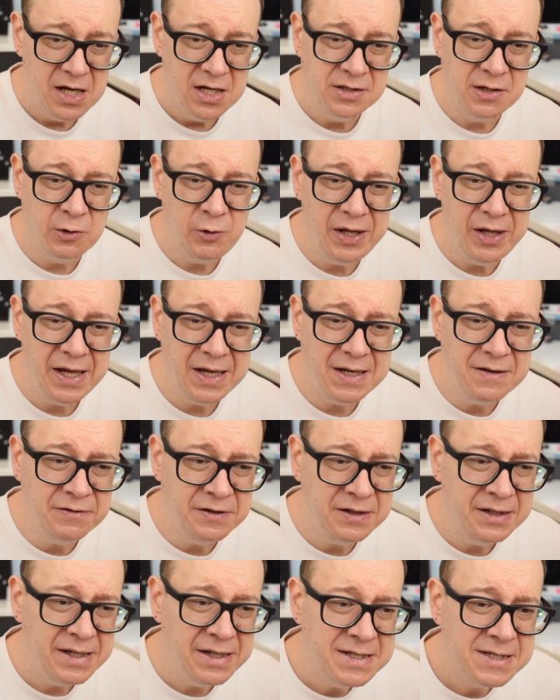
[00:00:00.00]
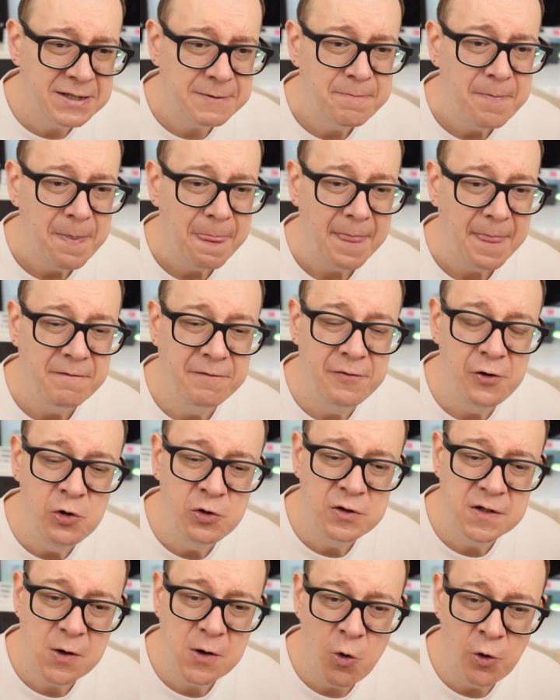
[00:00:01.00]
So we have this
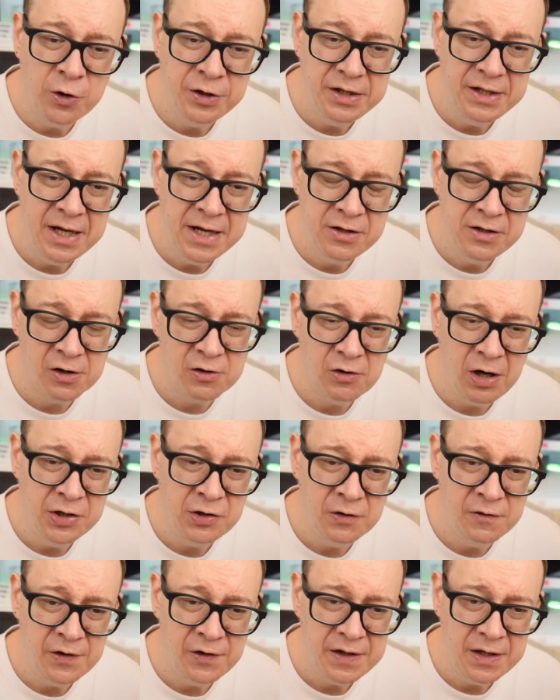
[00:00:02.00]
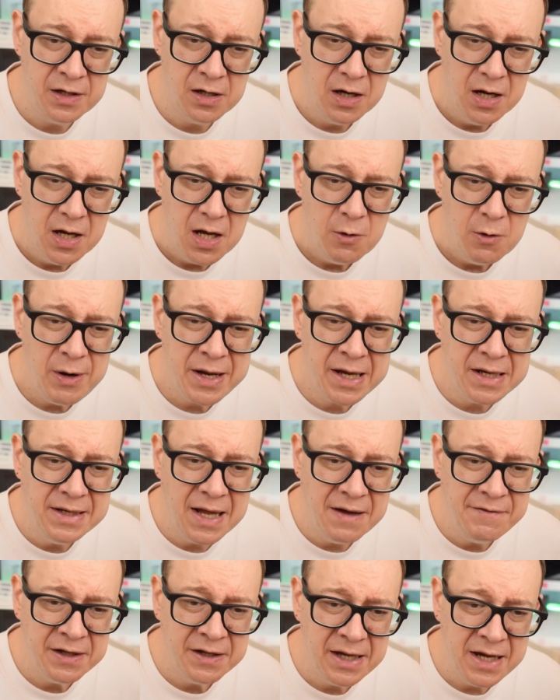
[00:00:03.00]
fruits coordinator right over here. We can
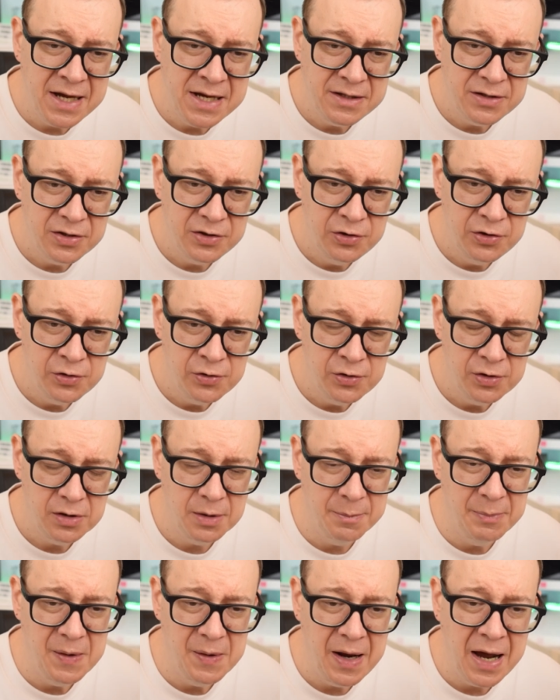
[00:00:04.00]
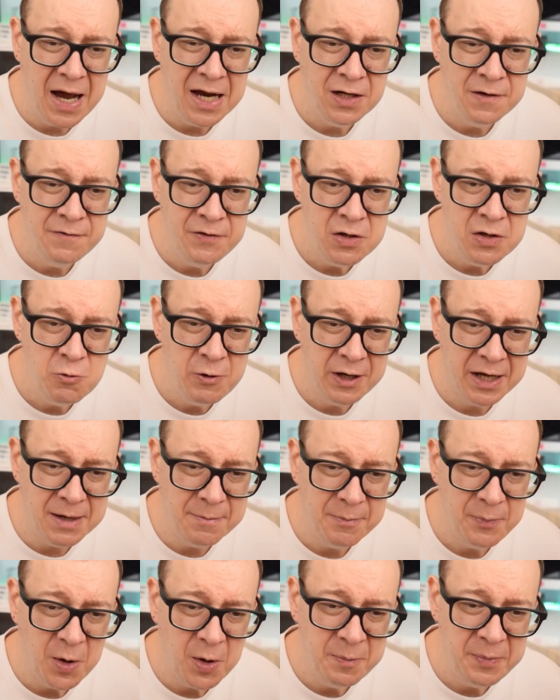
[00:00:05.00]
navigate to the banana view, we
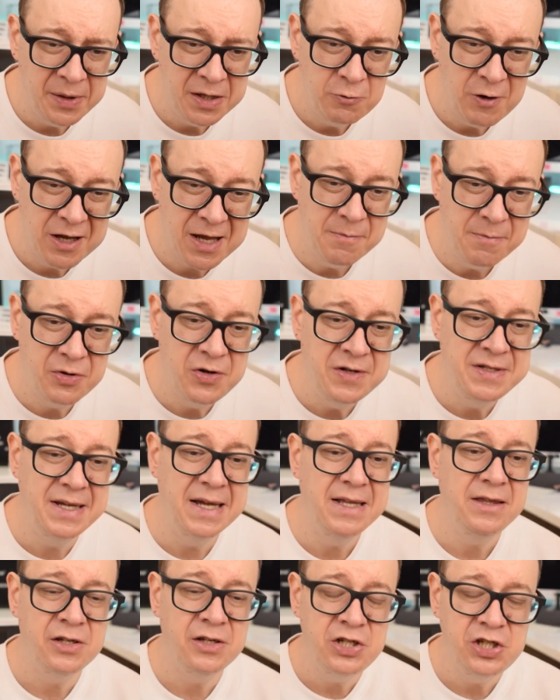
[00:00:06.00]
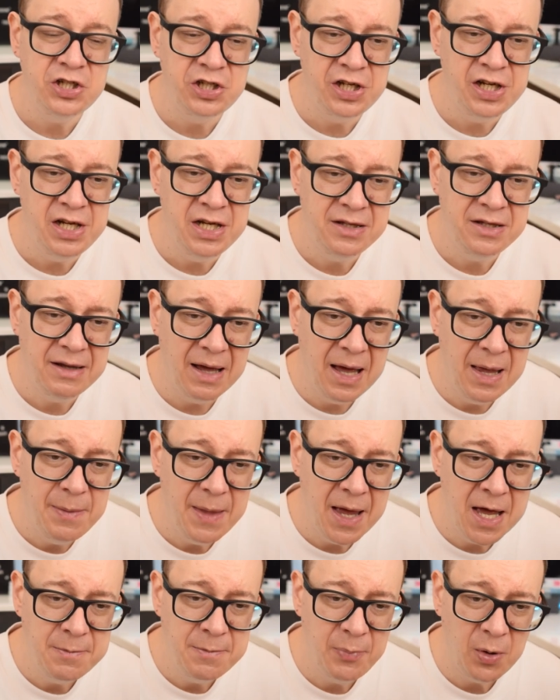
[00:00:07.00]
can pop it, we can present the sheet and
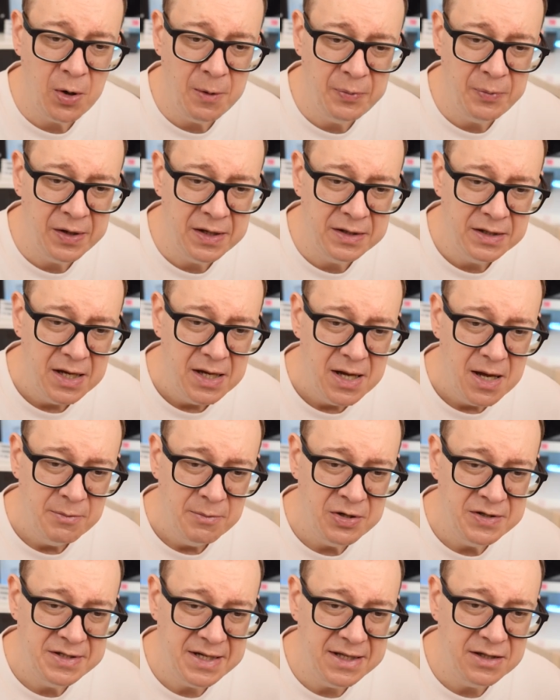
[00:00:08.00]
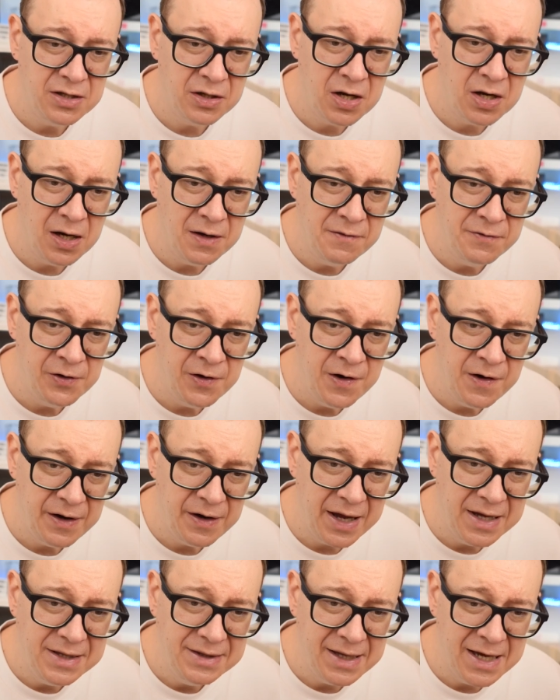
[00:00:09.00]
then pop it, present the cover
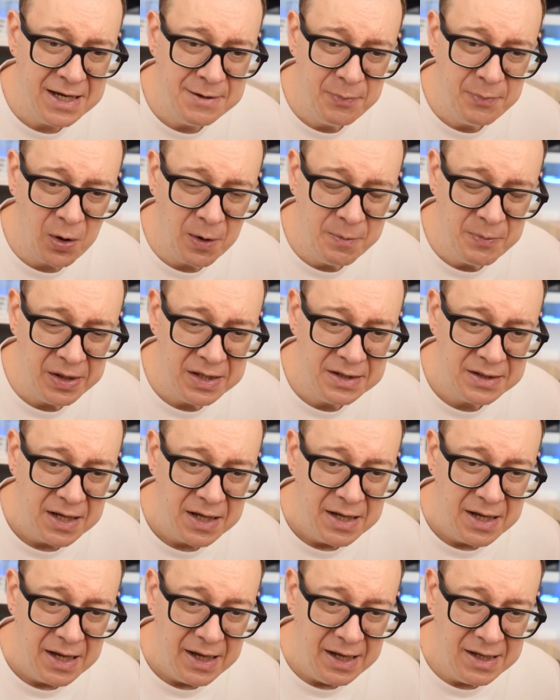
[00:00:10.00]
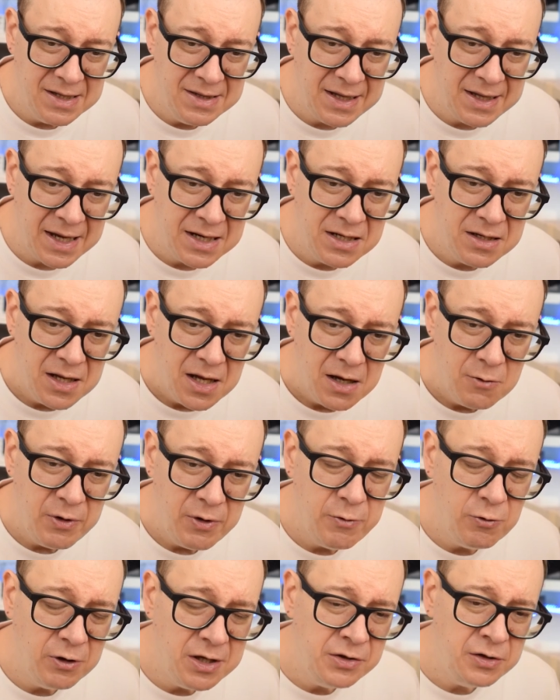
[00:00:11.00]
and then pop it. And then
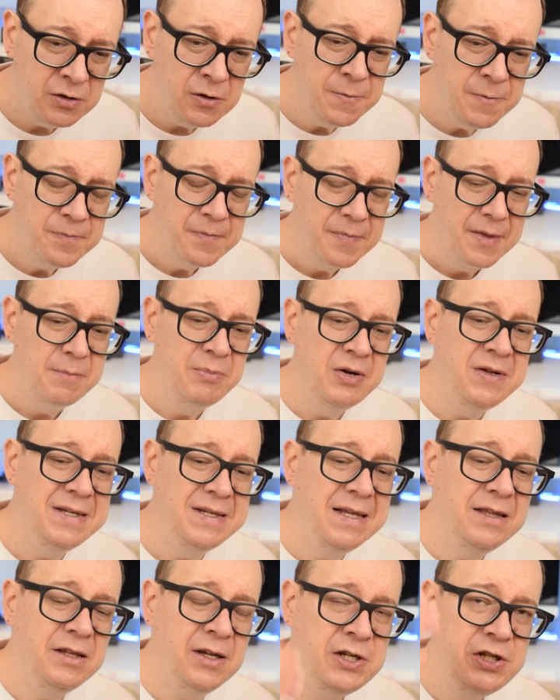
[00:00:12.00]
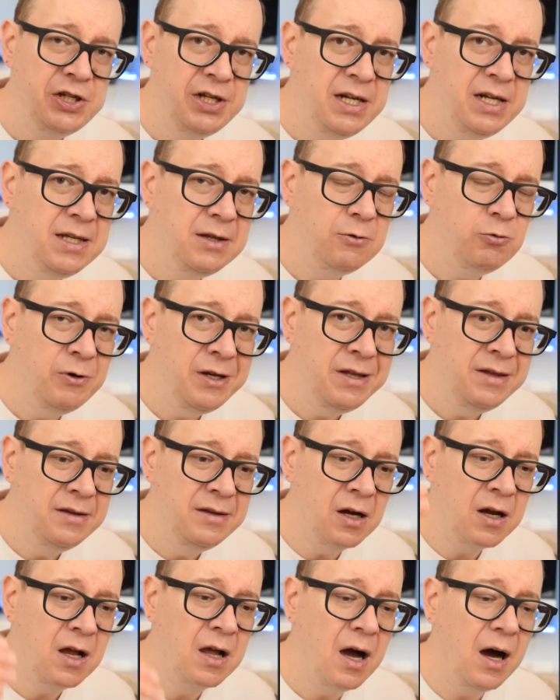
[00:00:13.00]
we want to present the sheet with
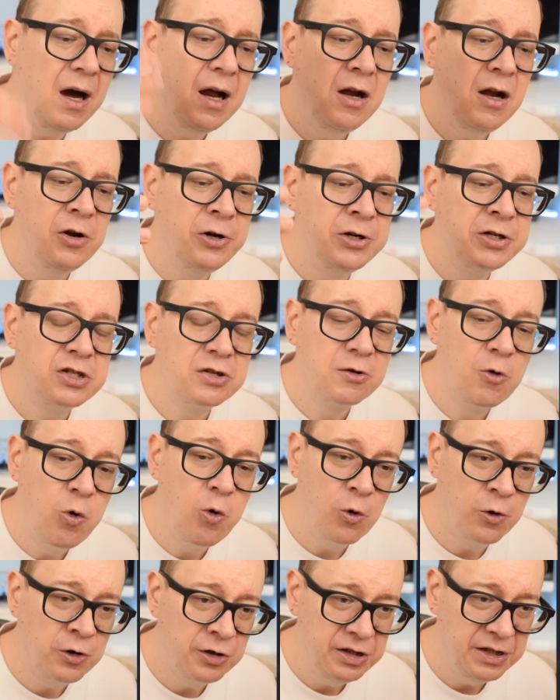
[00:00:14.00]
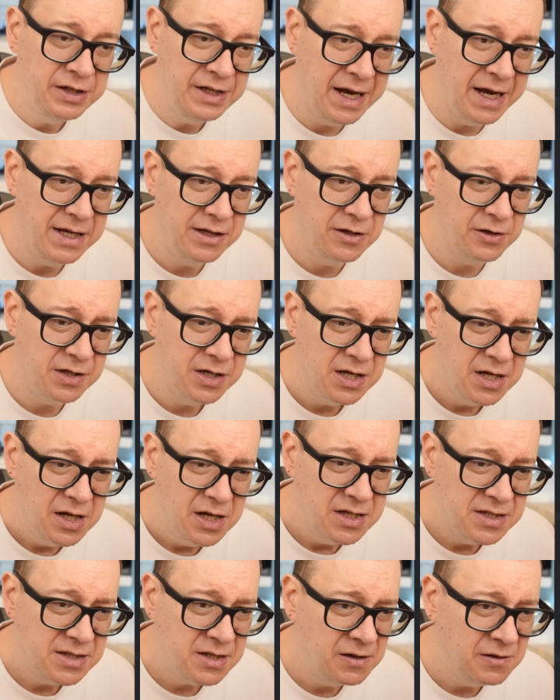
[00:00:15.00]
the colors coordinator.
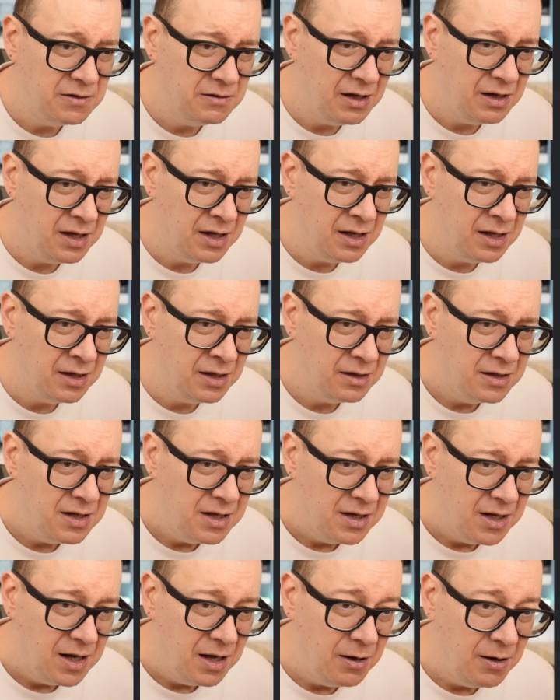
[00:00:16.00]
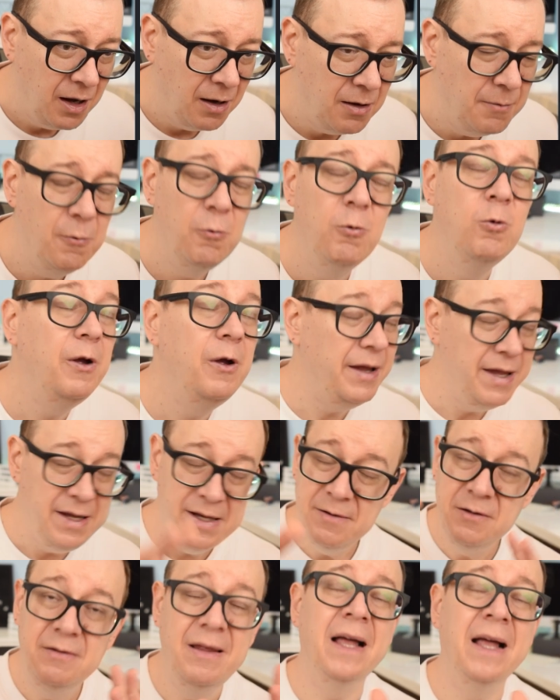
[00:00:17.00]
So, uh,
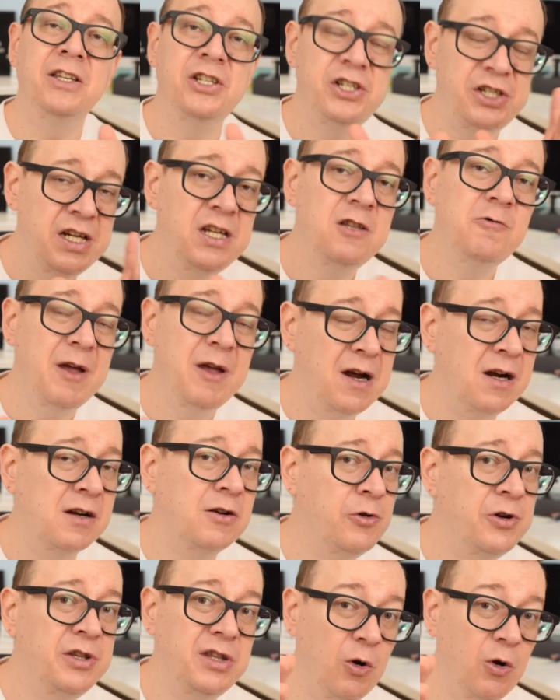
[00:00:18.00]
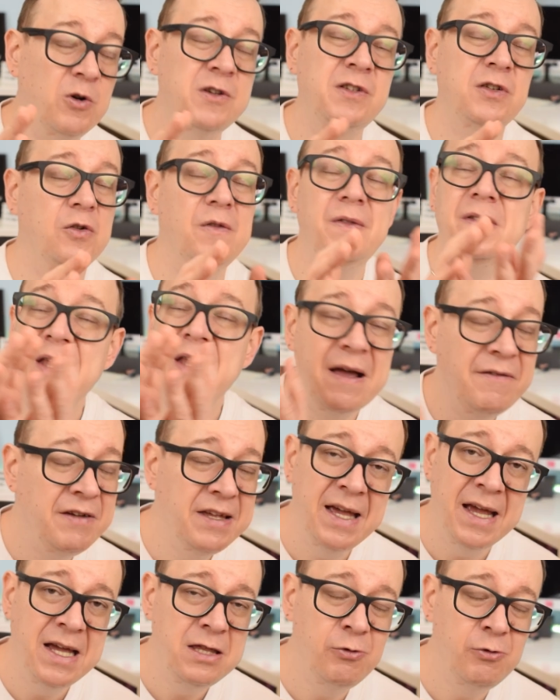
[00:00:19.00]
in that sheet, we are going to also
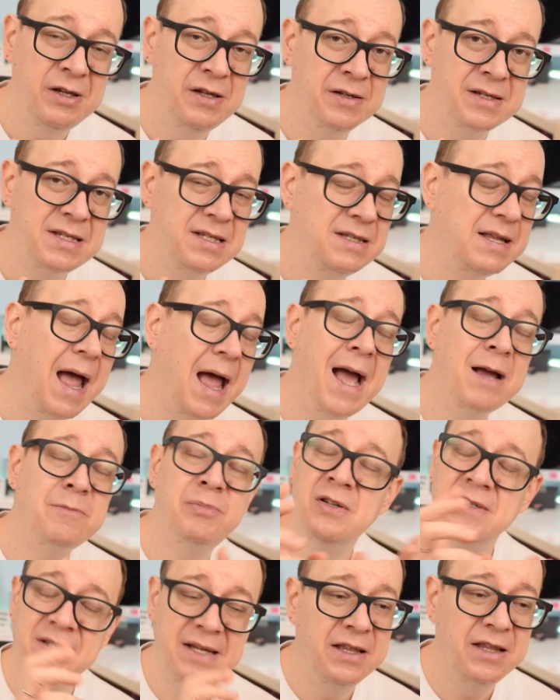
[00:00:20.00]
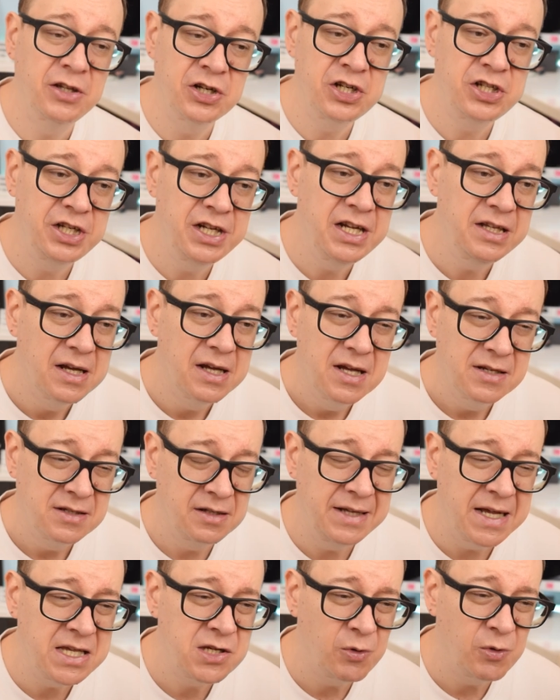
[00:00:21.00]
navigate with the stack, present the sheet. So
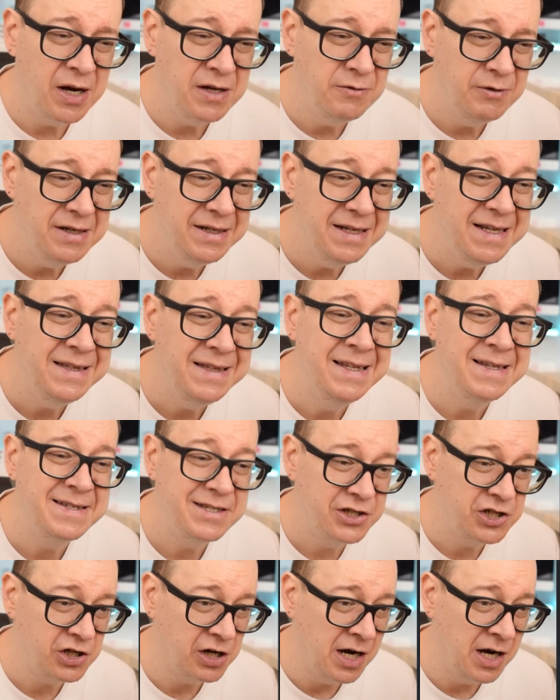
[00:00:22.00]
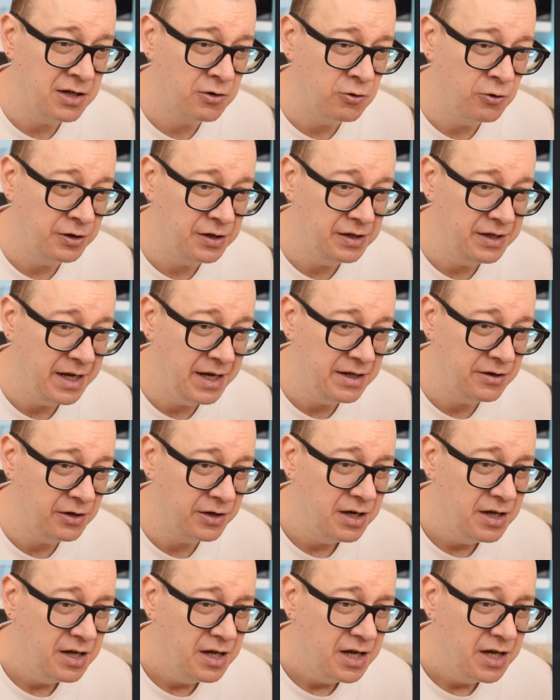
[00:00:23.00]
that's why we need this child
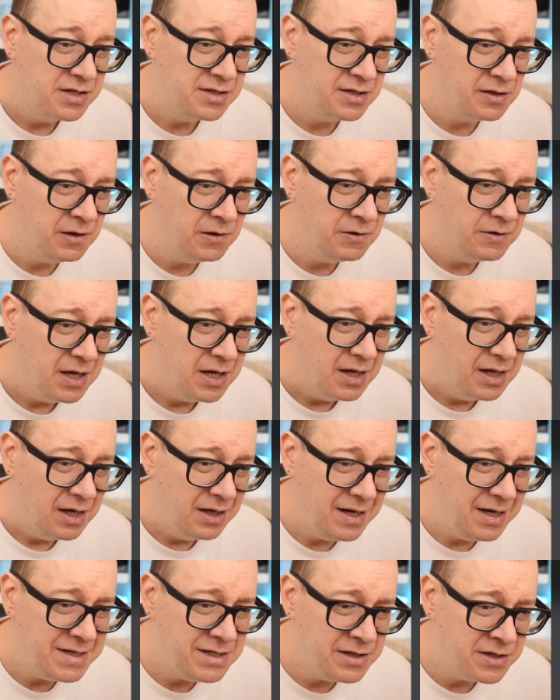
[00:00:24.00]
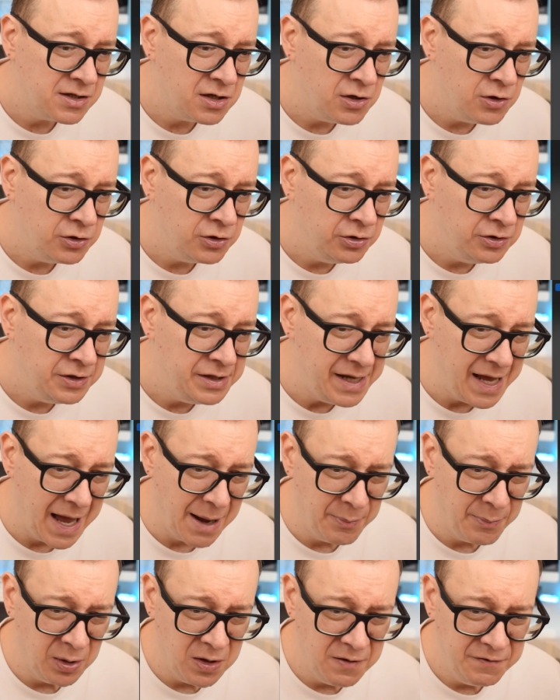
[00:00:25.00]
coordinator. So let's just go to the
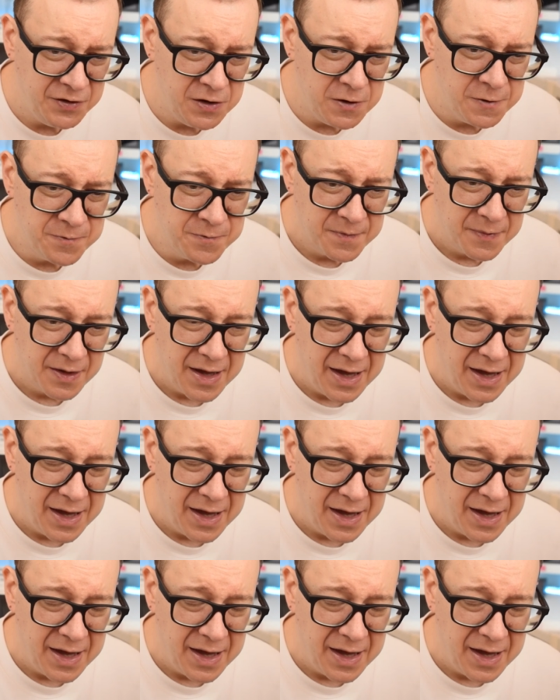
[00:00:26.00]
apple view.